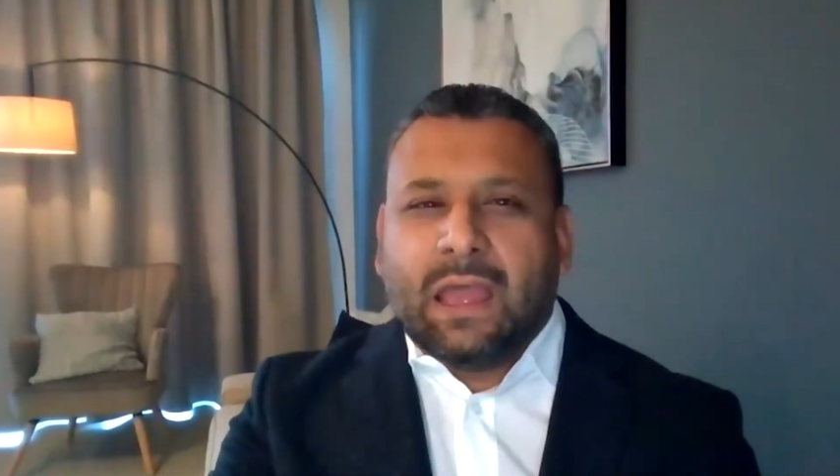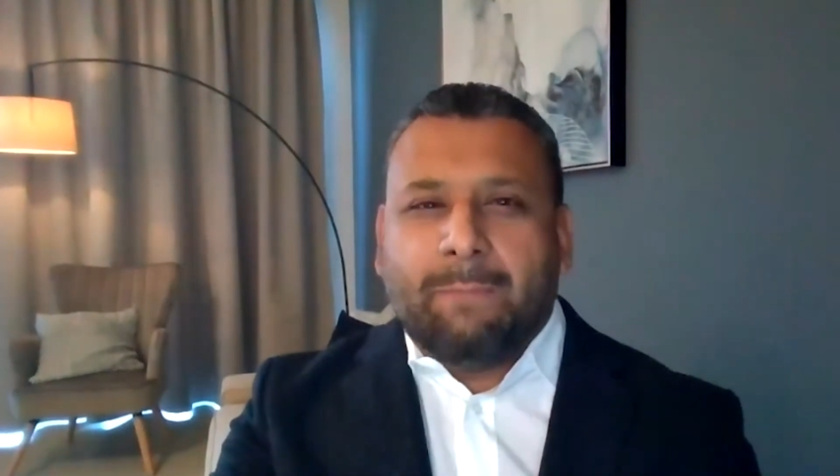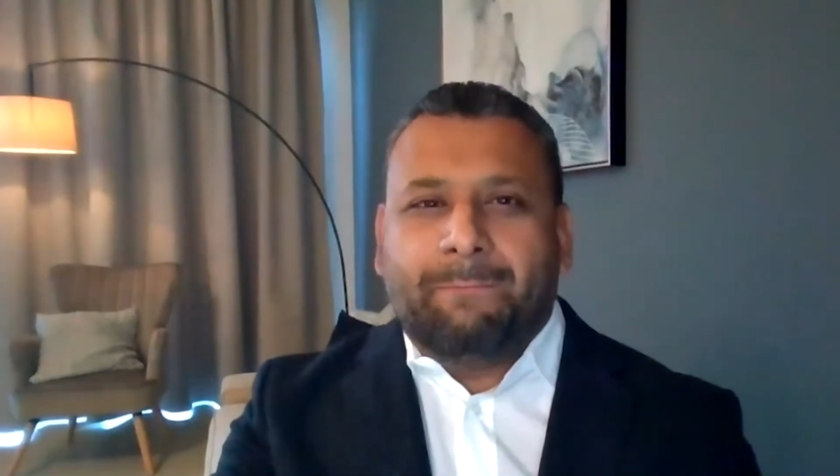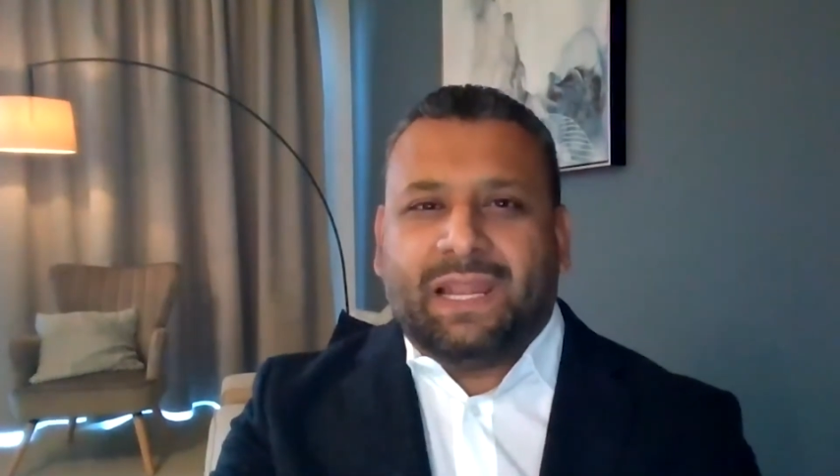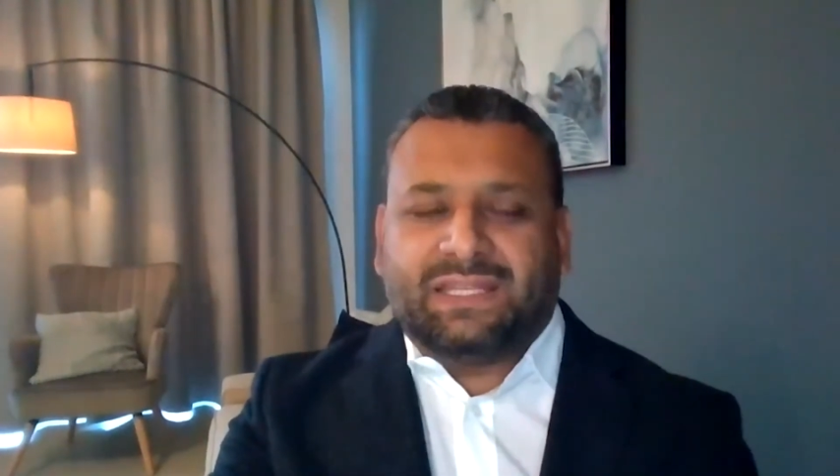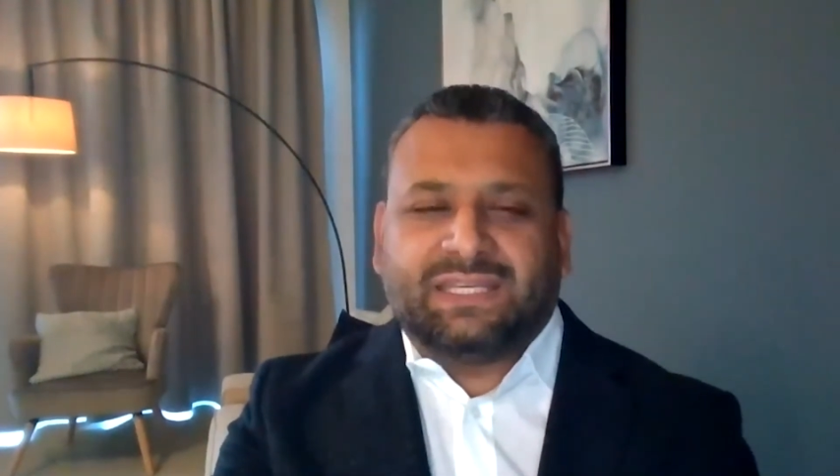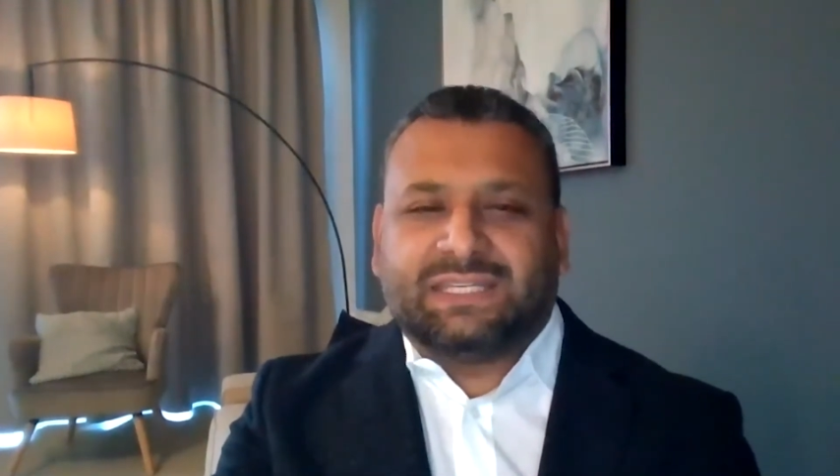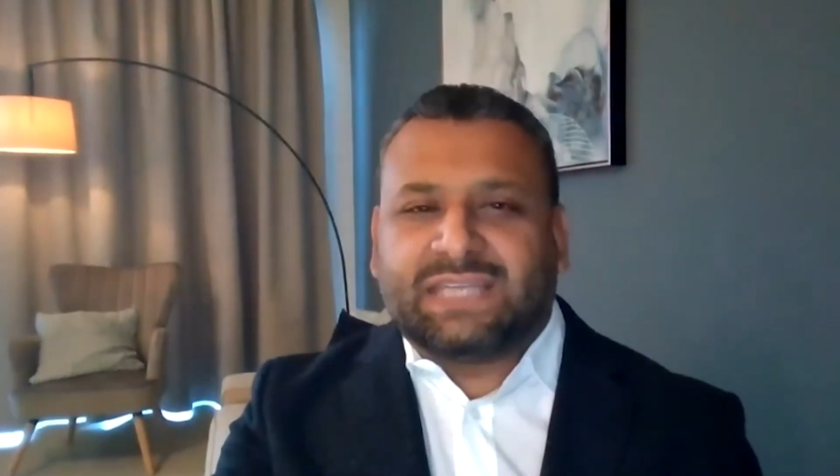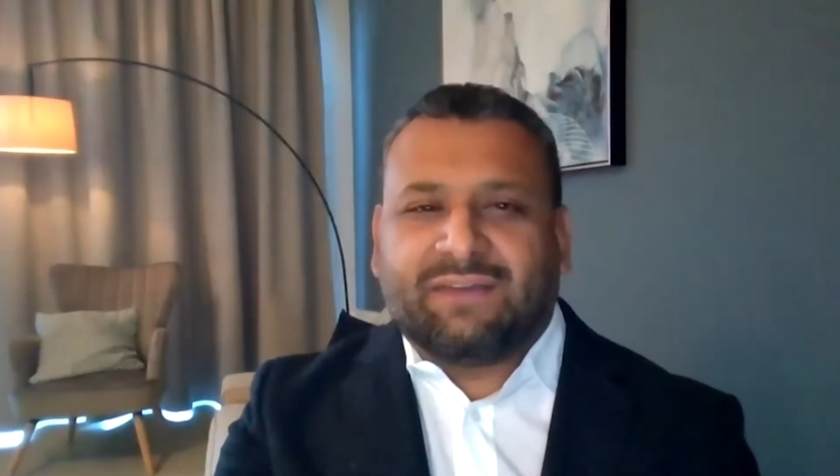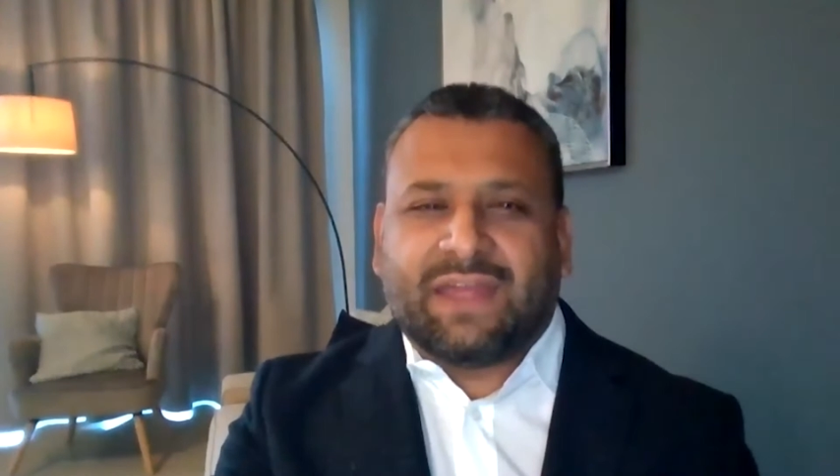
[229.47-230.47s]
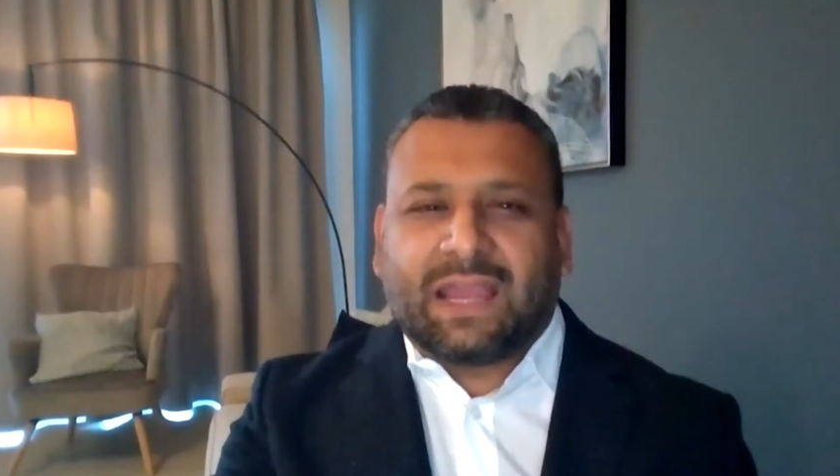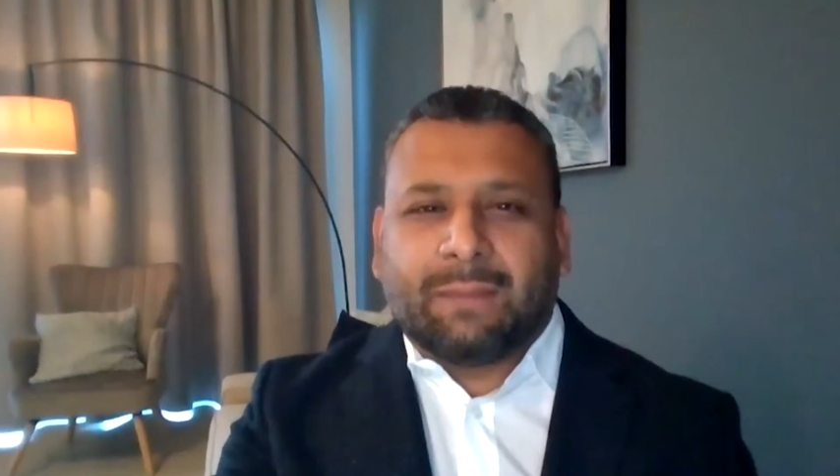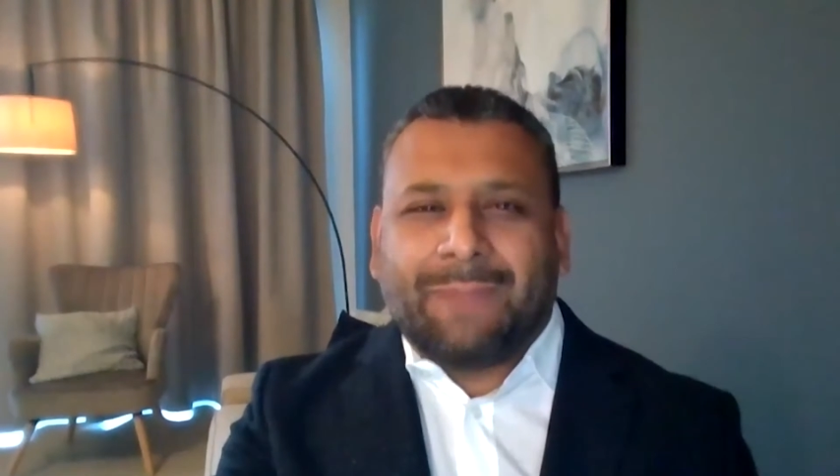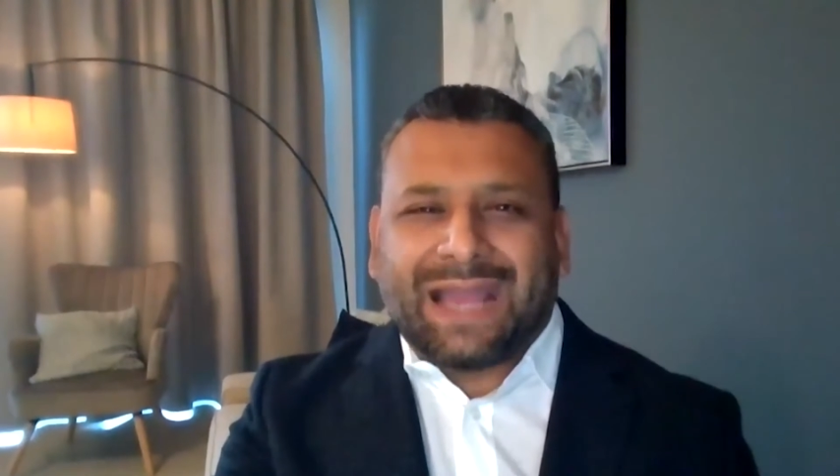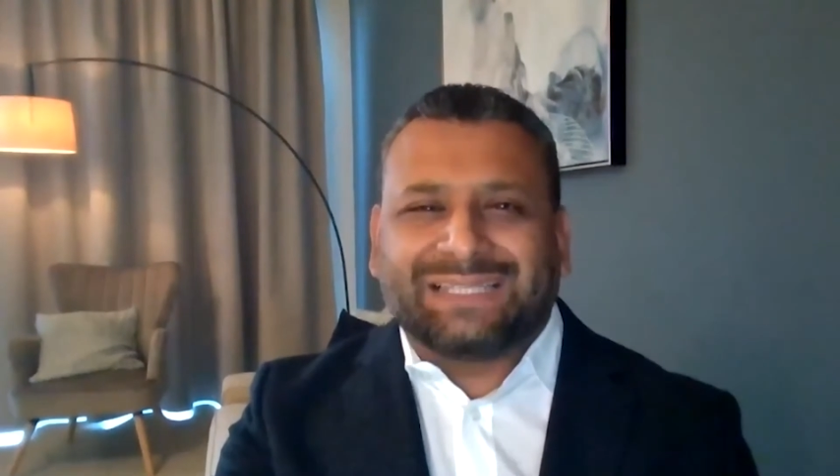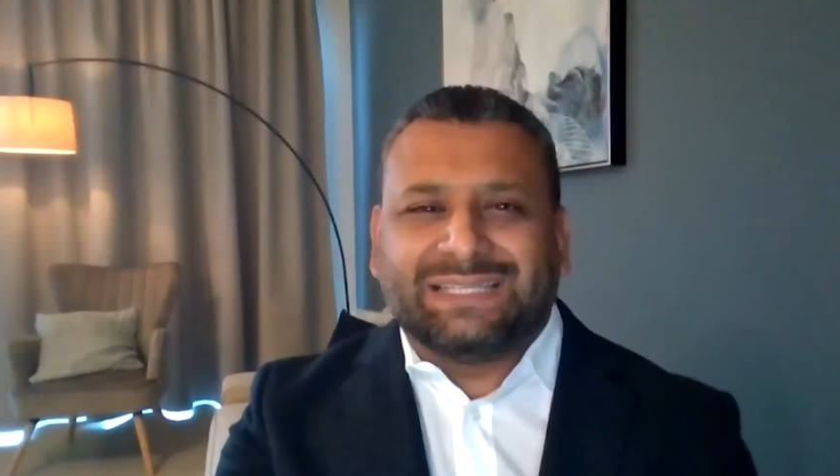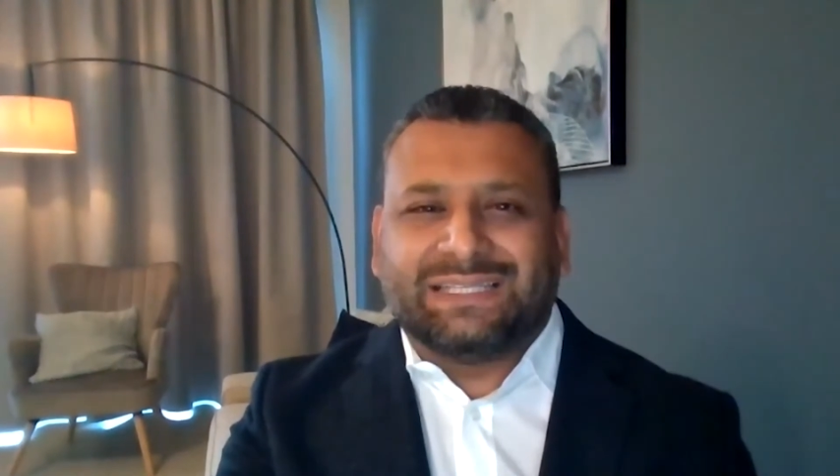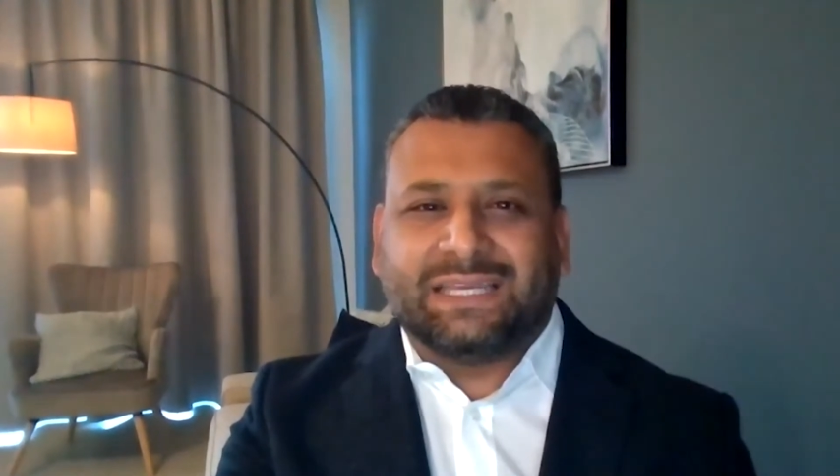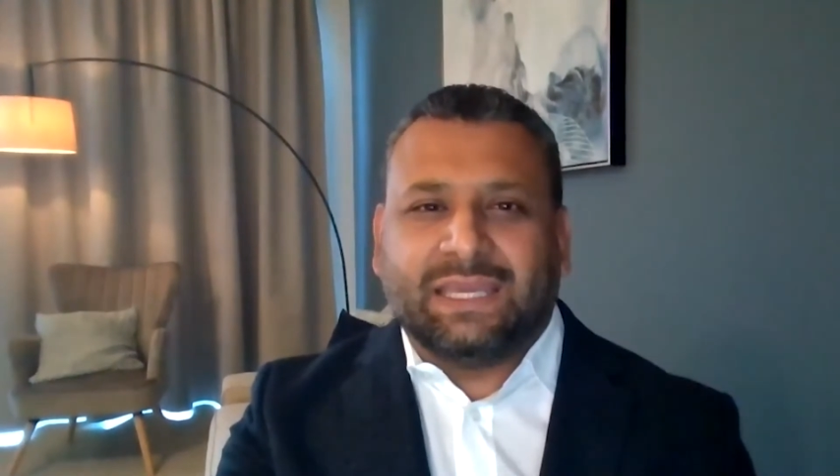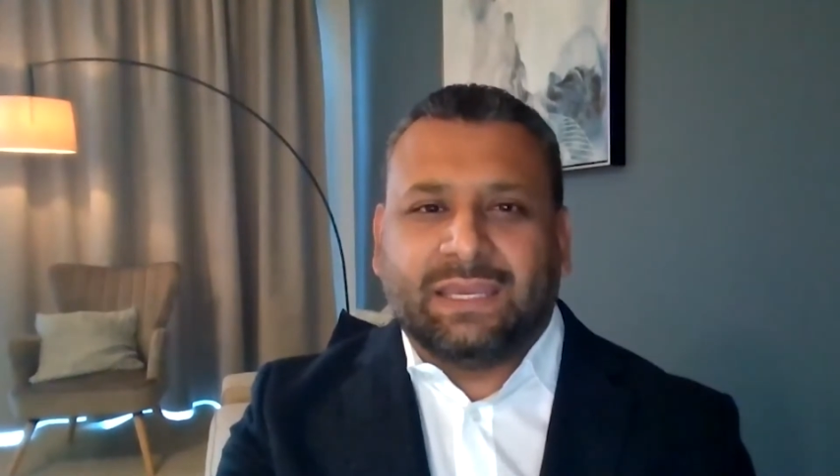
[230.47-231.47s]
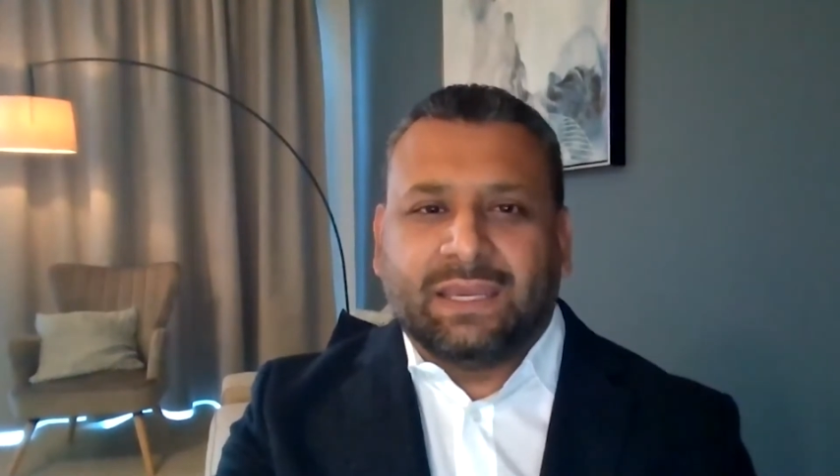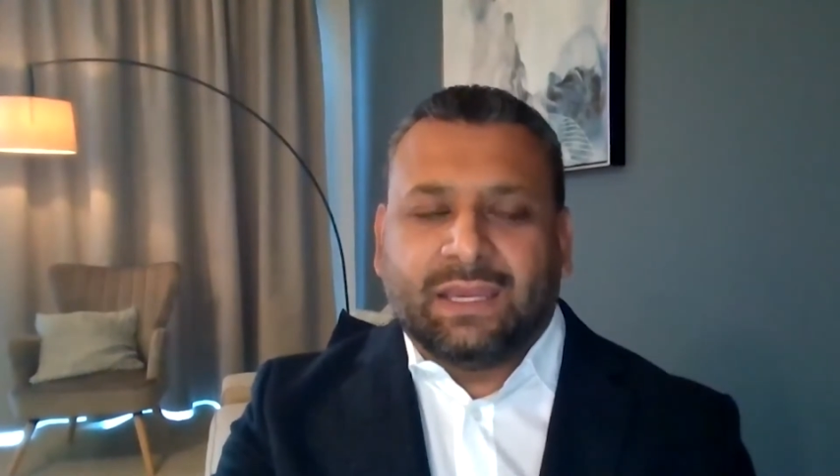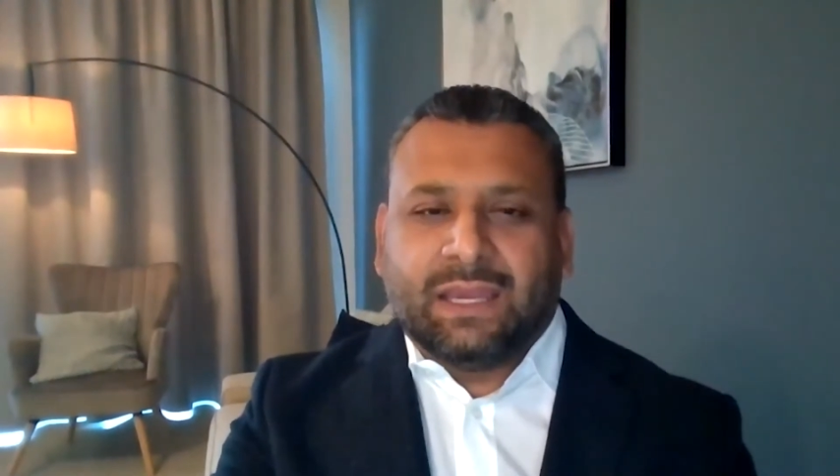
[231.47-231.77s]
ability to have that capacity,